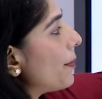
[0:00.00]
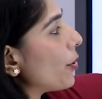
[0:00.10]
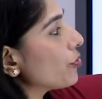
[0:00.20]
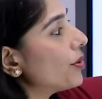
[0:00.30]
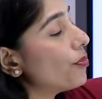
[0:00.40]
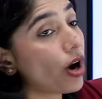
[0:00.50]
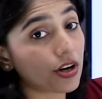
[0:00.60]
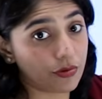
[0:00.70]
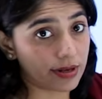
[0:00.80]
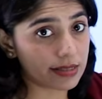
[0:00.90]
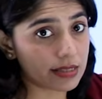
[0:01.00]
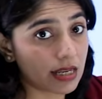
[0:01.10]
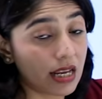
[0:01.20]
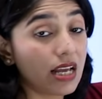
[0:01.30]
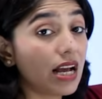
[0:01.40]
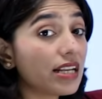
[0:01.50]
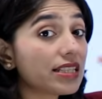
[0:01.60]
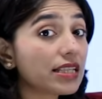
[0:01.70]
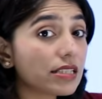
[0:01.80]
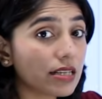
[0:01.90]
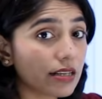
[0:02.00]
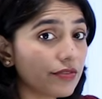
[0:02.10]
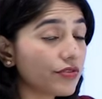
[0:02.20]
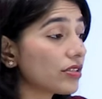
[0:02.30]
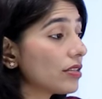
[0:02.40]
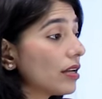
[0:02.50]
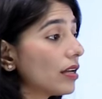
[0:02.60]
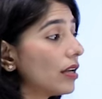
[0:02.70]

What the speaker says: about the moderates. Assertives